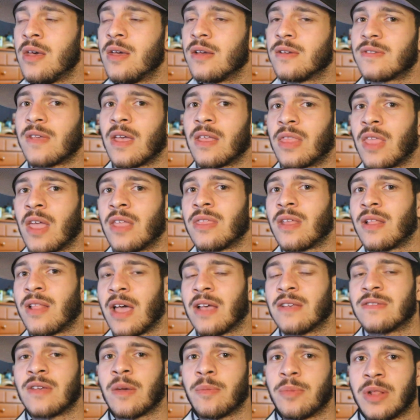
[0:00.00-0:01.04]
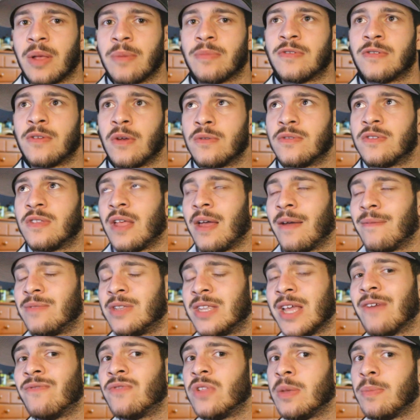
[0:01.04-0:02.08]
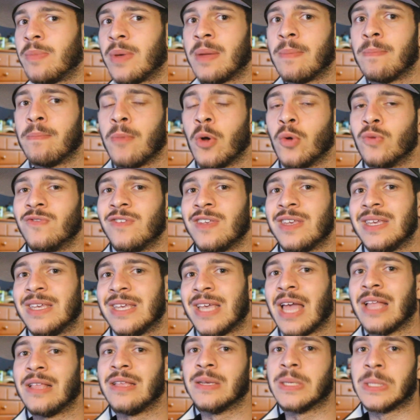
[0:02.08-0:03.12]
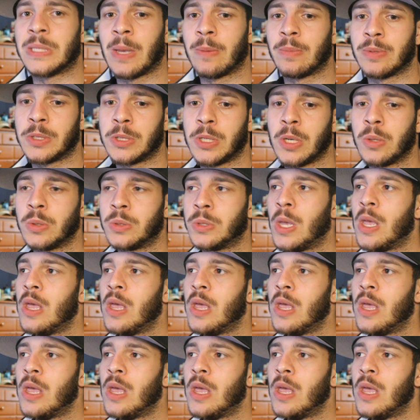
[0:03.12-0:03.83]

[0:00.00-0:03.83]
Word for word: because I think the last couple episodes that have definitely been mostly Genya's episodes.